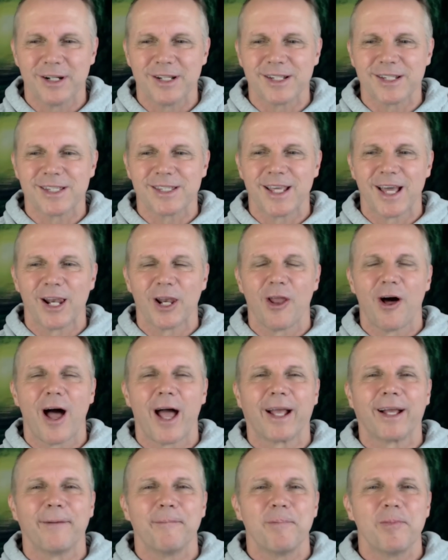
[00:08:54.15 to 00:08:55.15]
is they're
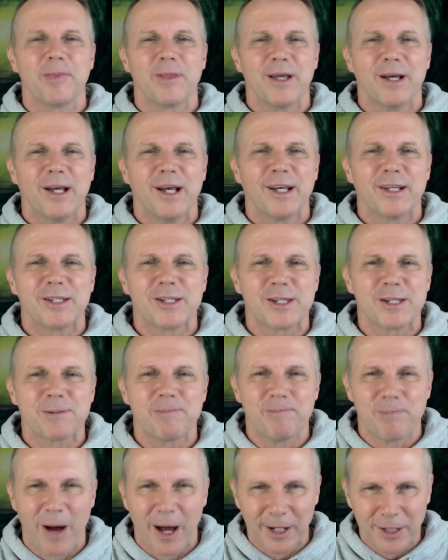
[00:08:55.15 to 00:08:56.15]
like
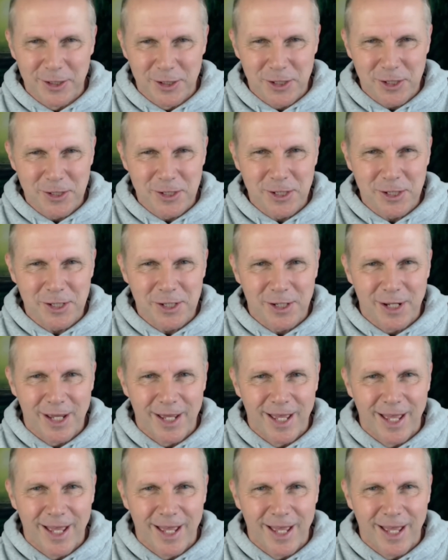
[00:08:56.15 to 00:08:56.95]
sponges.